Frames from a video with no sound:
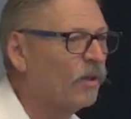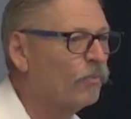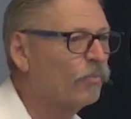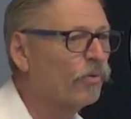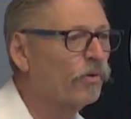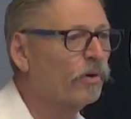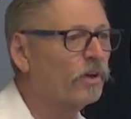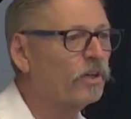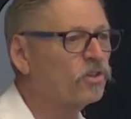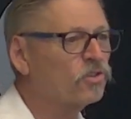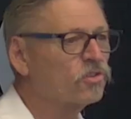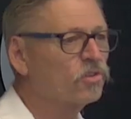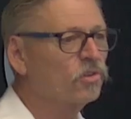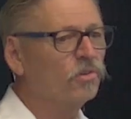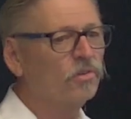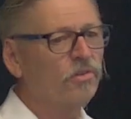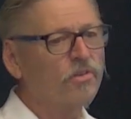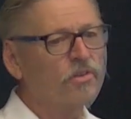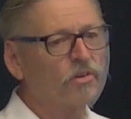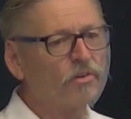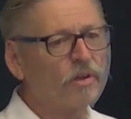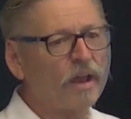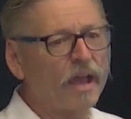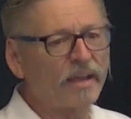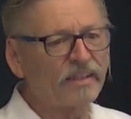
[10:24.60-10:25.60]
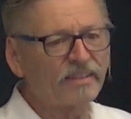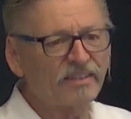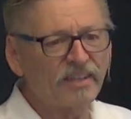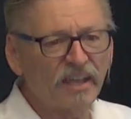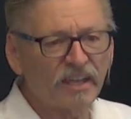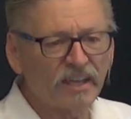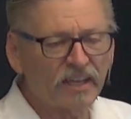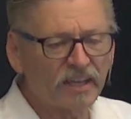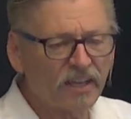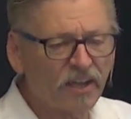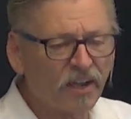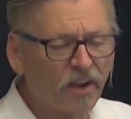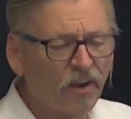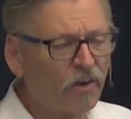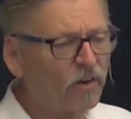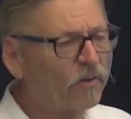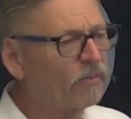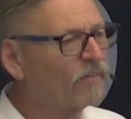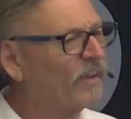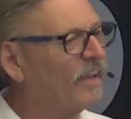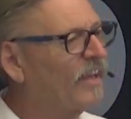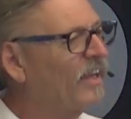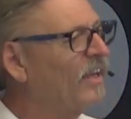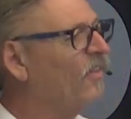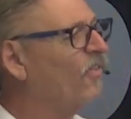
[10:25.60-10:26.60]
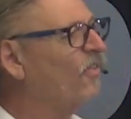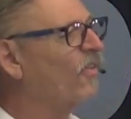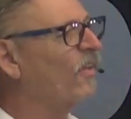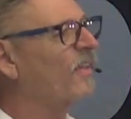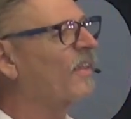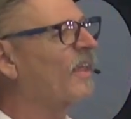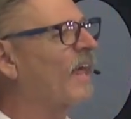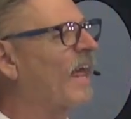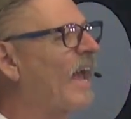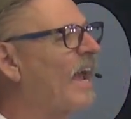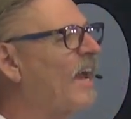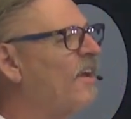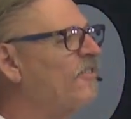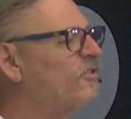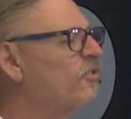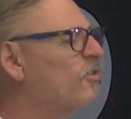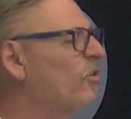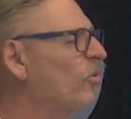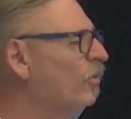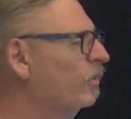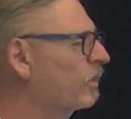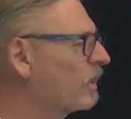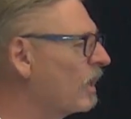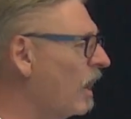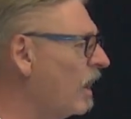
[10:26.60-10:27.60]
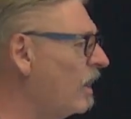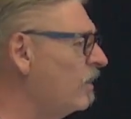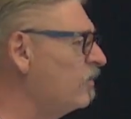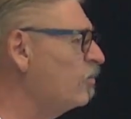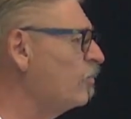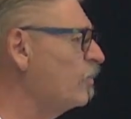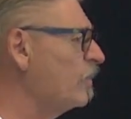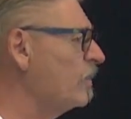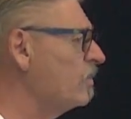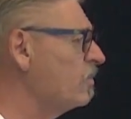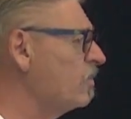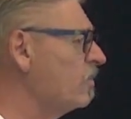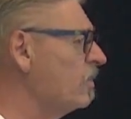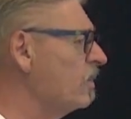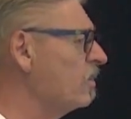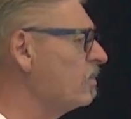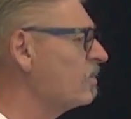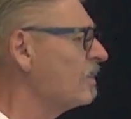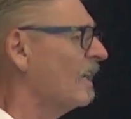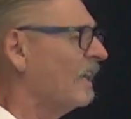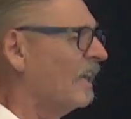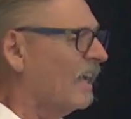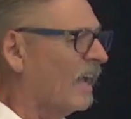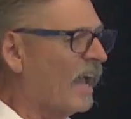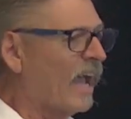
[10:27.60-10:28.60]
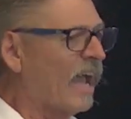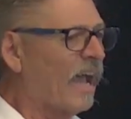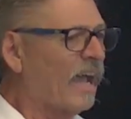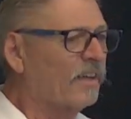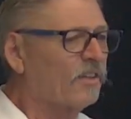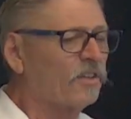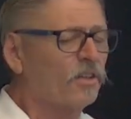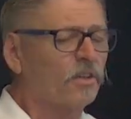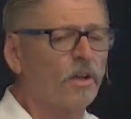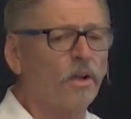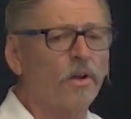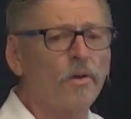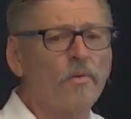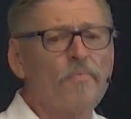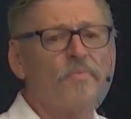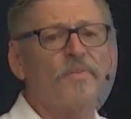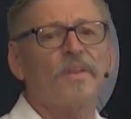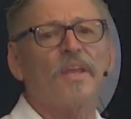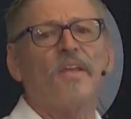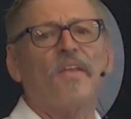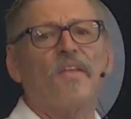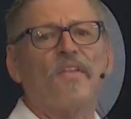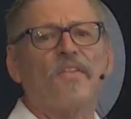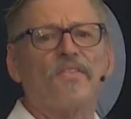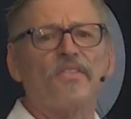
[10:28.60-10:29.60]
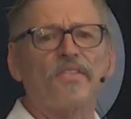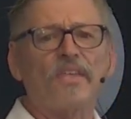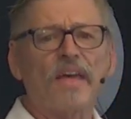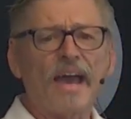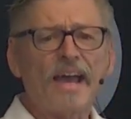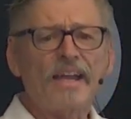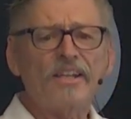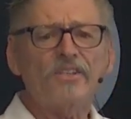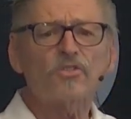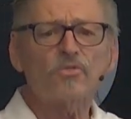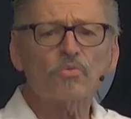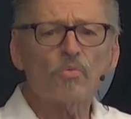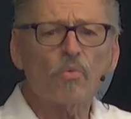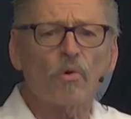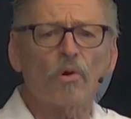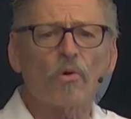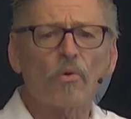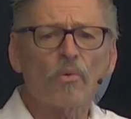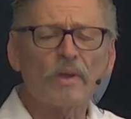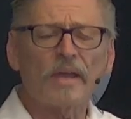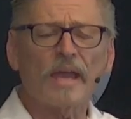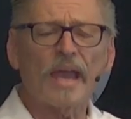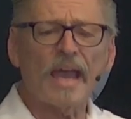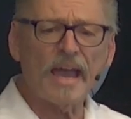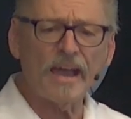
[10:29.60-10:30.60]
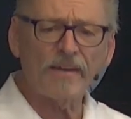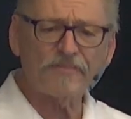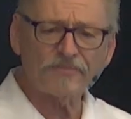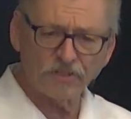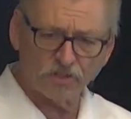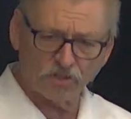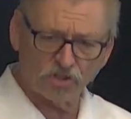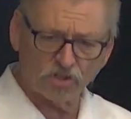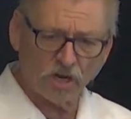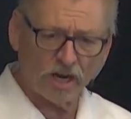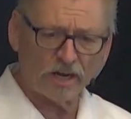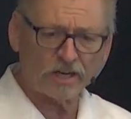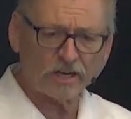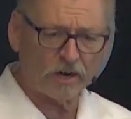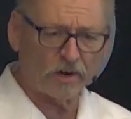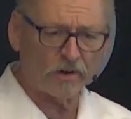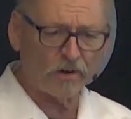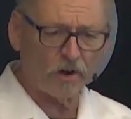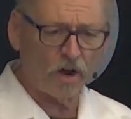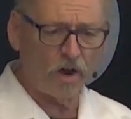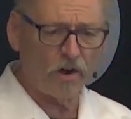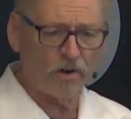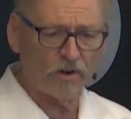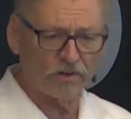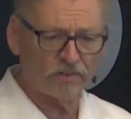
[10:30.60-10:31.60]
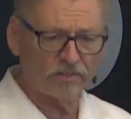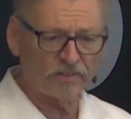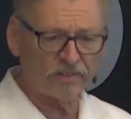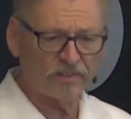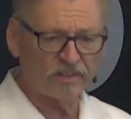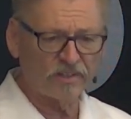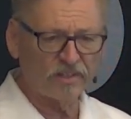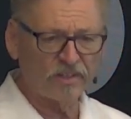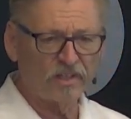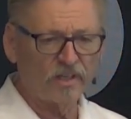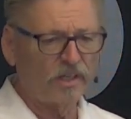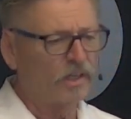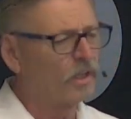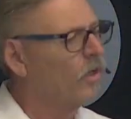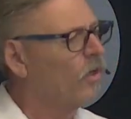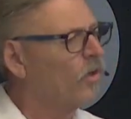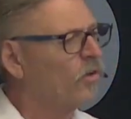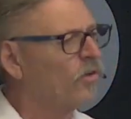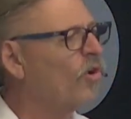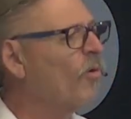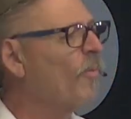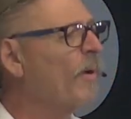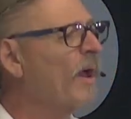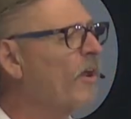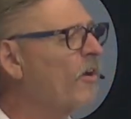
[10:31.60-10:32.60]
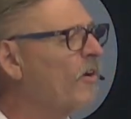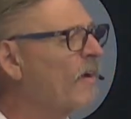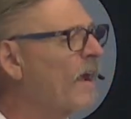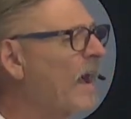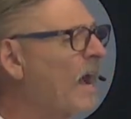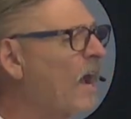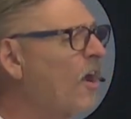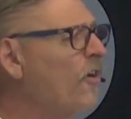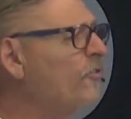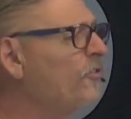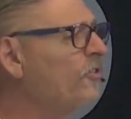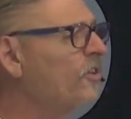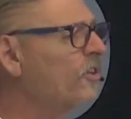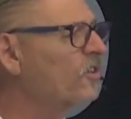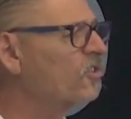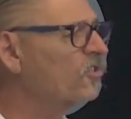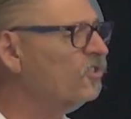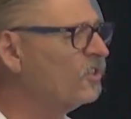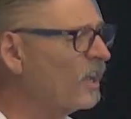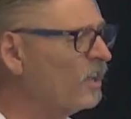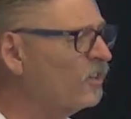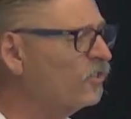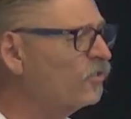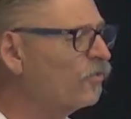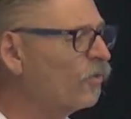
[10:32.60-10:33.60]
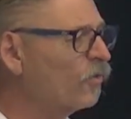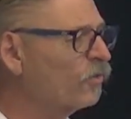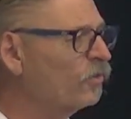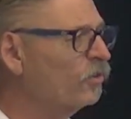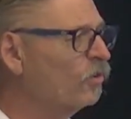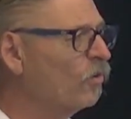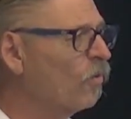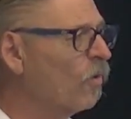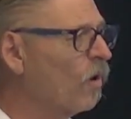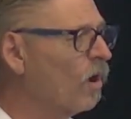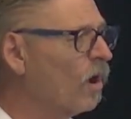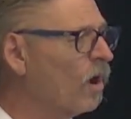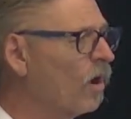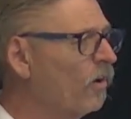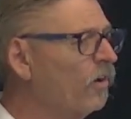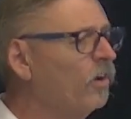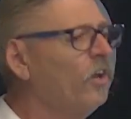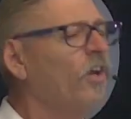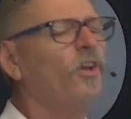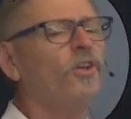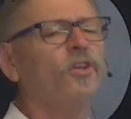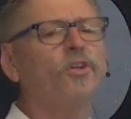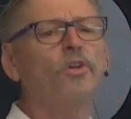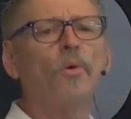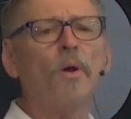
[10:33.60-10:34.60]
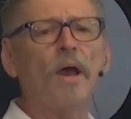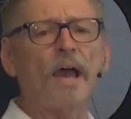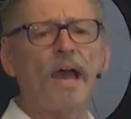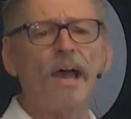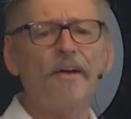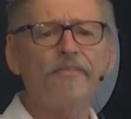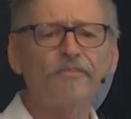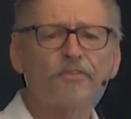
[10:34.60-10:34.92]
pretty soon you're not taking care of anything that has to do with God's business. And you know, that's where we have to check our heart. No matter how successful you are, you have to